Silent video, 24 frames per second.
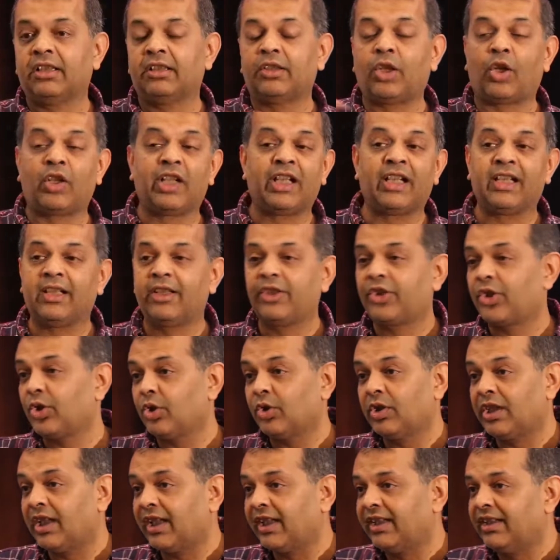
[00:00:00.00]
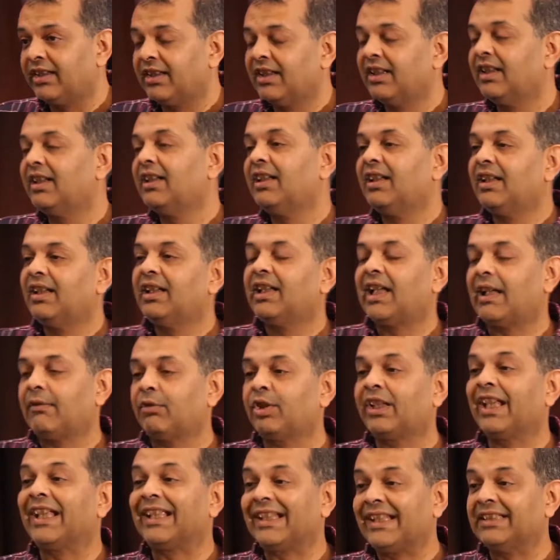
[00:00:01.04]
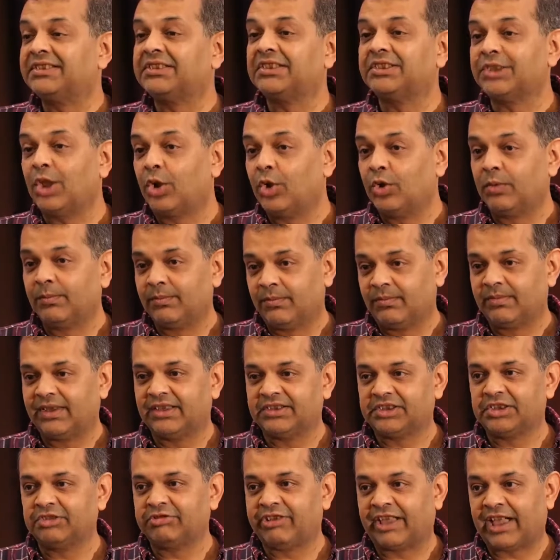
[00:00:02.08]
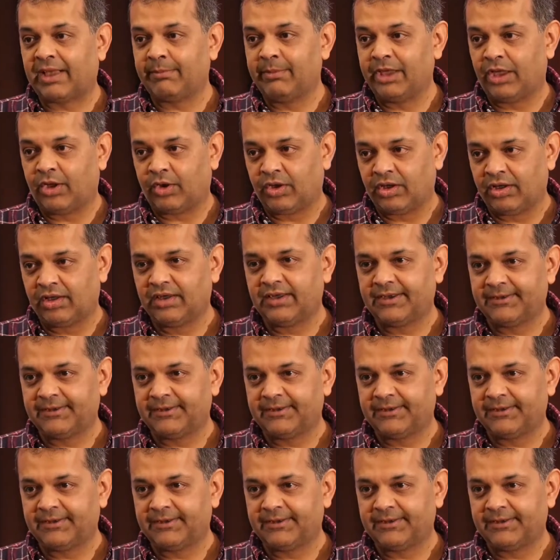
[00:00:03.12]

Long Island shoreline, I would think, this is home, this is where I belong.